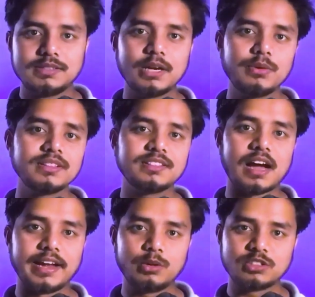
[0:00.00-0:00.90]
During the
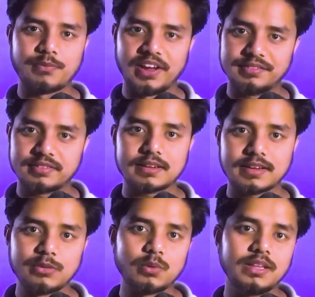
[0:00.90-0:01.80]
introduction phase,
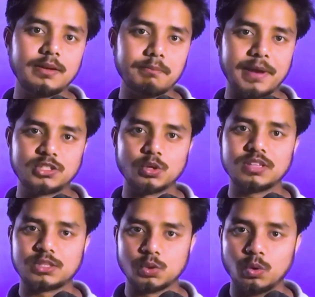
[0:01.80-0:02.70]
casually mention the
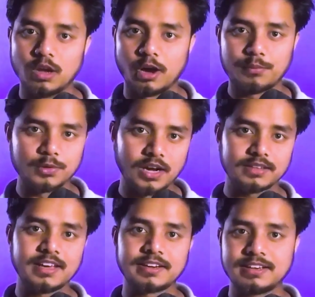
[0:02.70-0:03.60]
tool or product
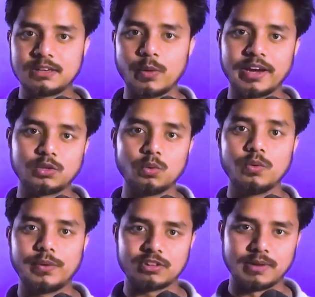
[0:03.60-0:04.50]
they are going to
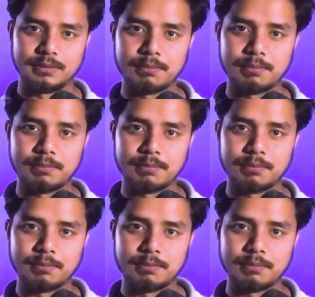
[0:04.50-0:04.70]
recommend.